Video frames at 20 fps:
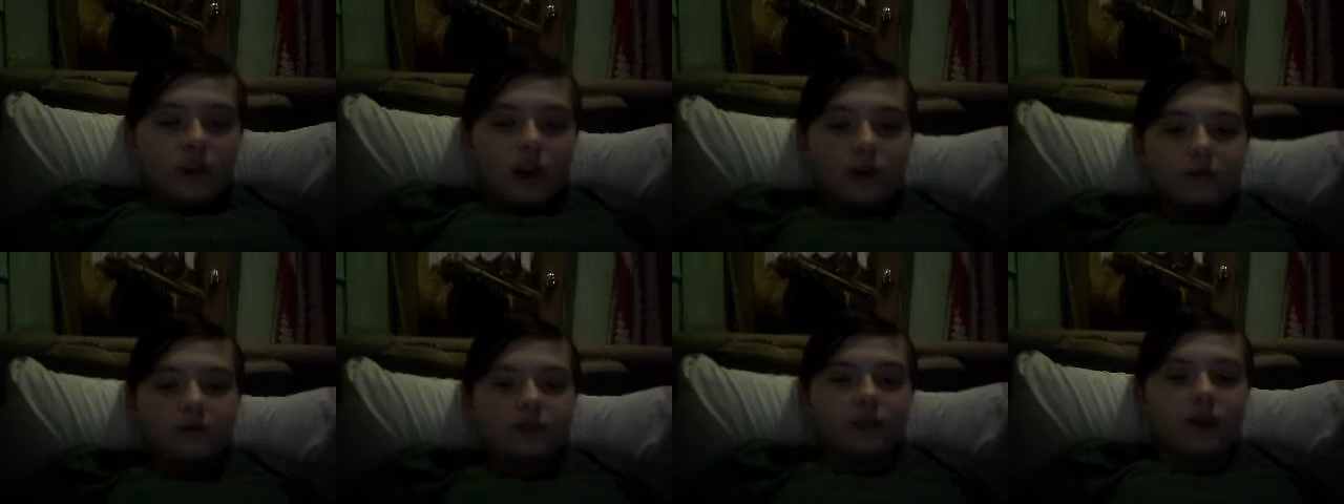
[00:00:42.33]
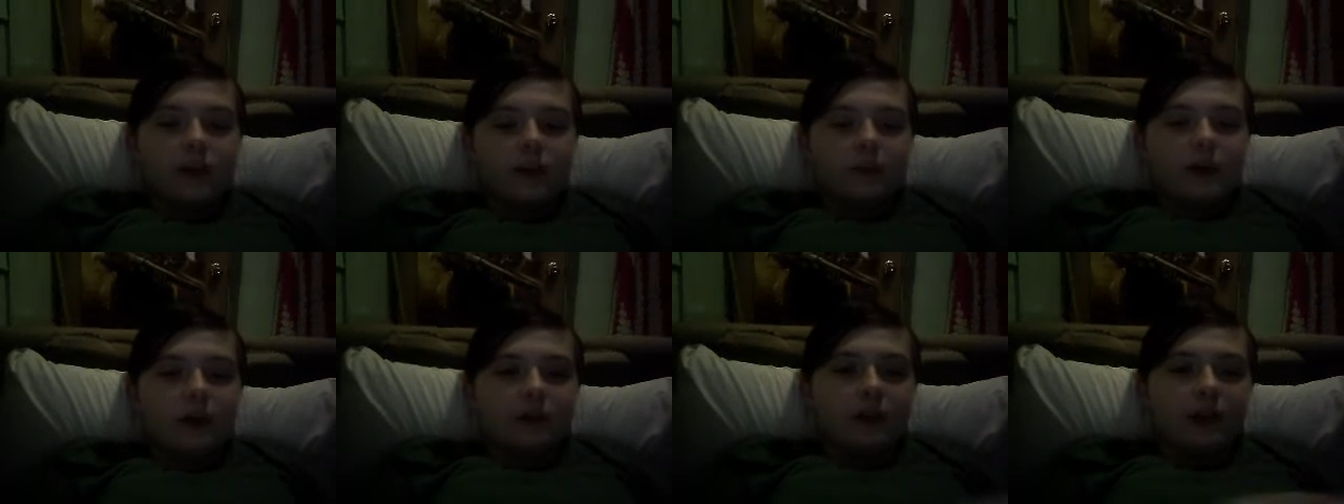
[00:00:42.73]
I'm sorry
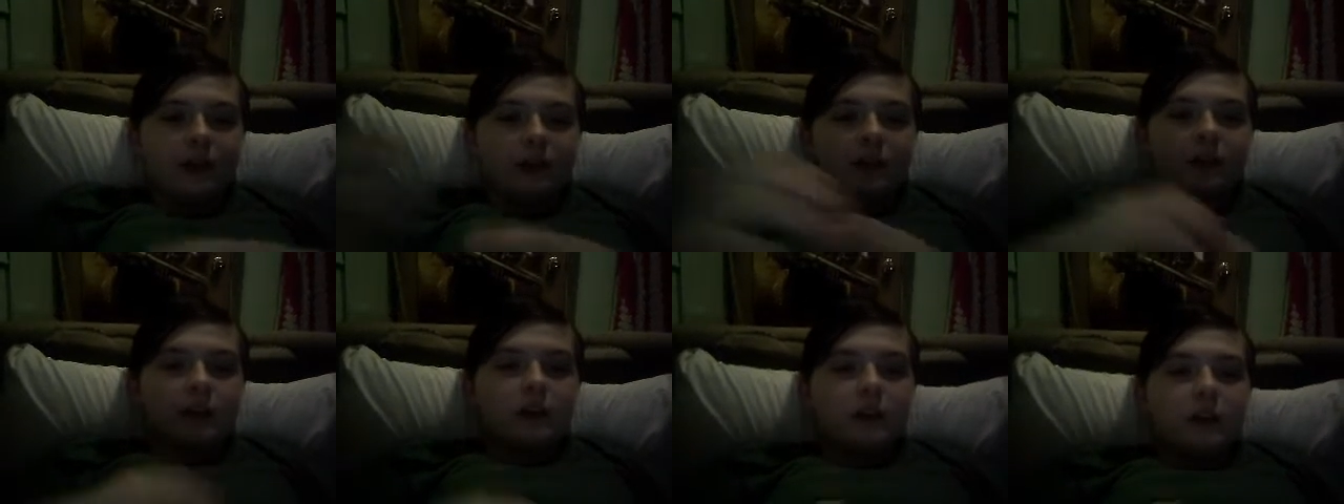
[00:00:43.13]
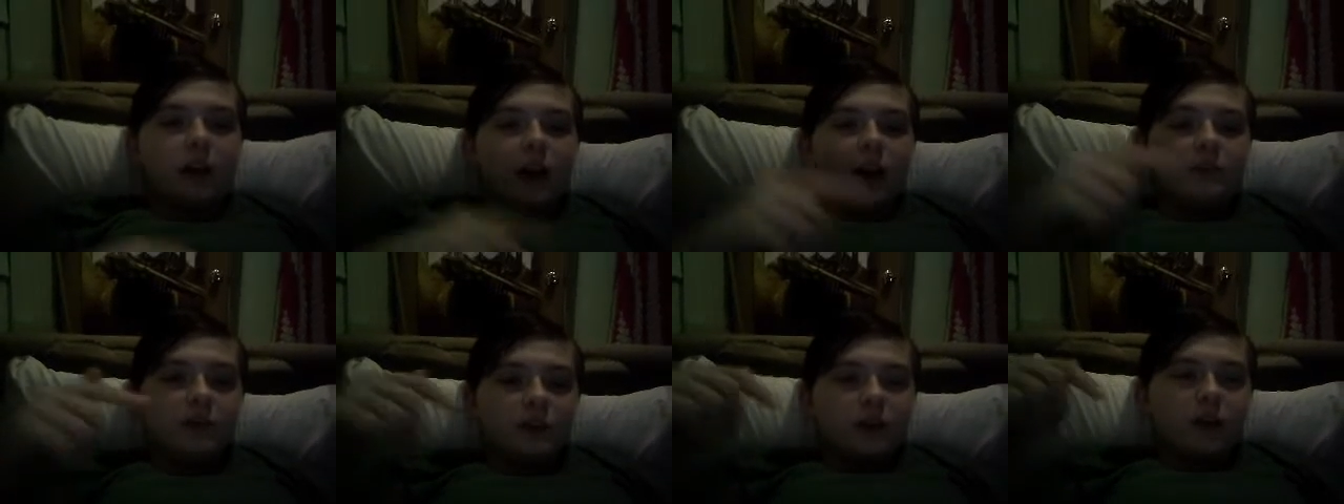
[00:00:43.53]
about that.
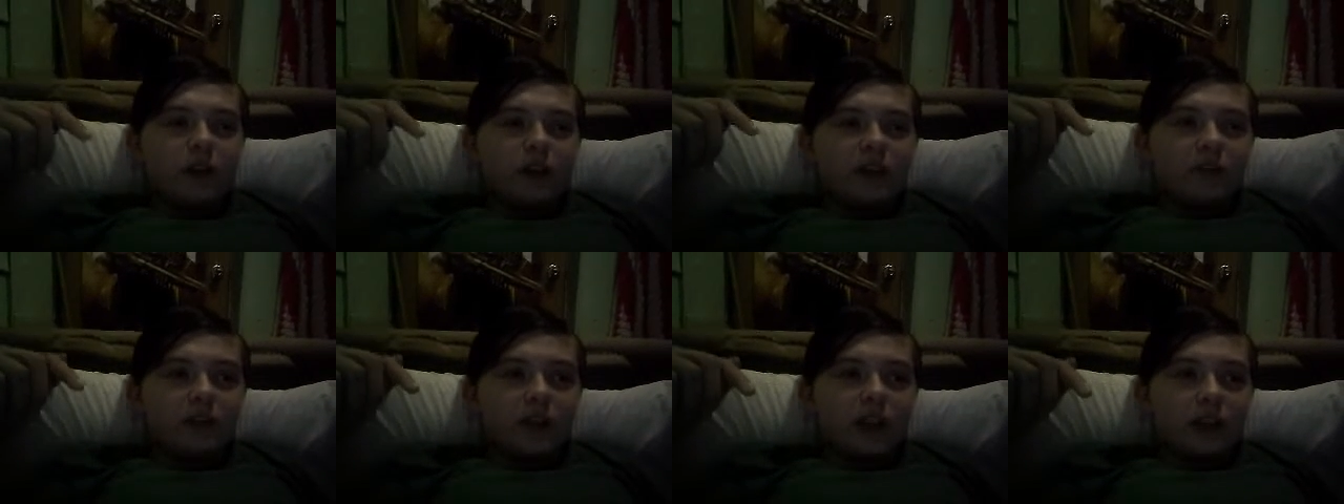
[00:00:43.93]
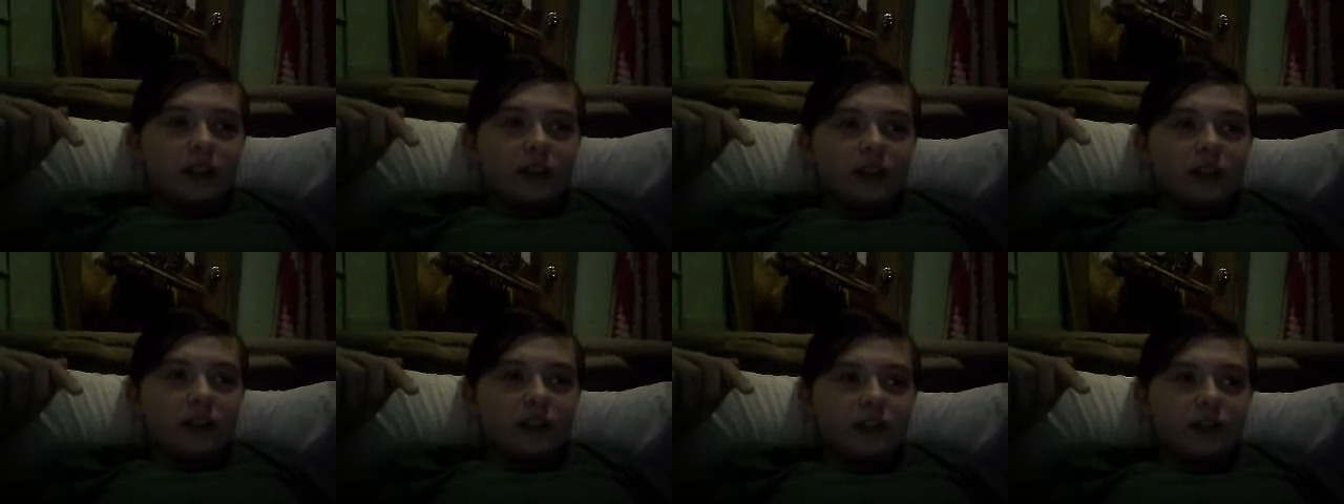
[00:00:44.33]
I'm sorry if the air
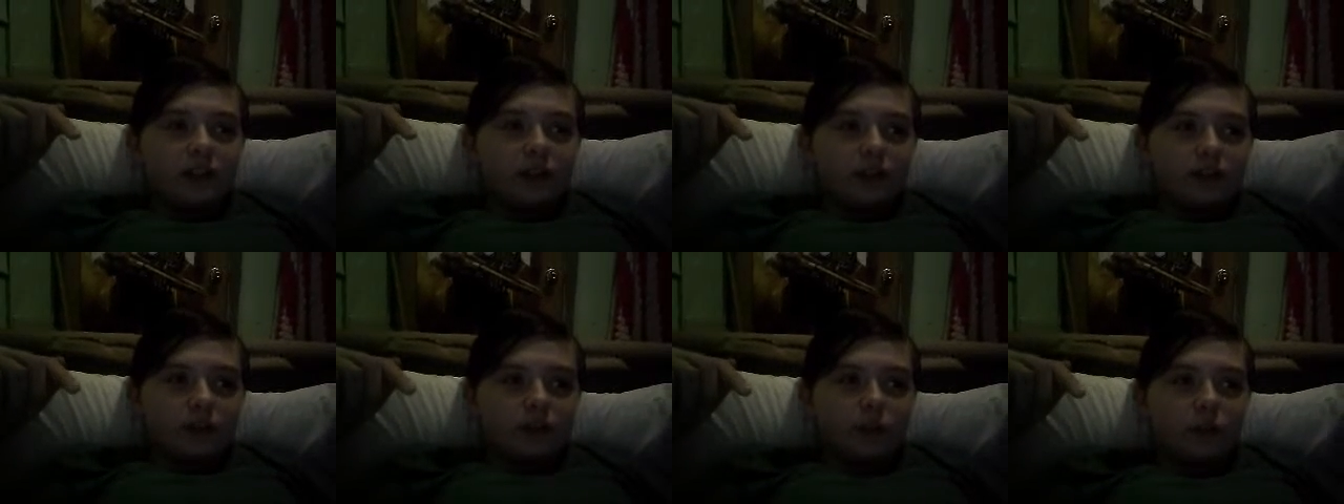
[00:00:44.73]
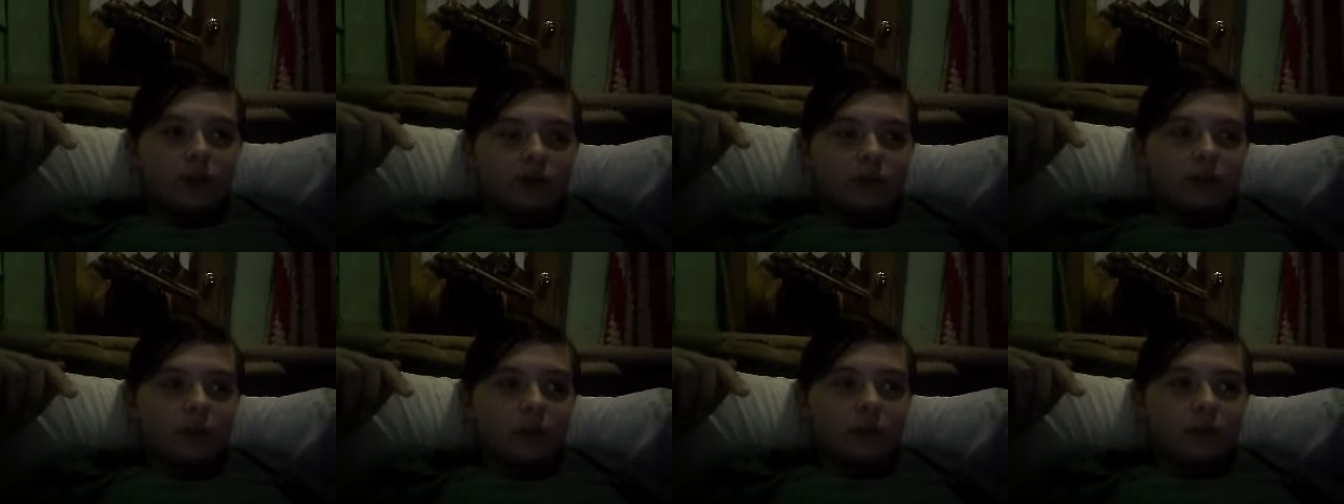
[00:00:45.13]
conditioner is
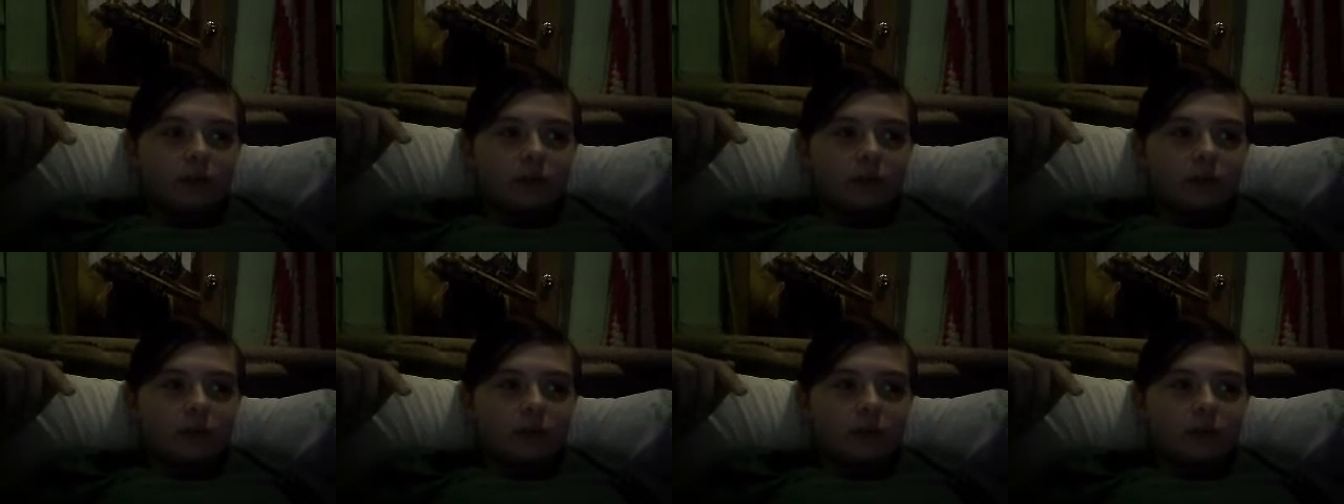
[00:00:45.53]
noisy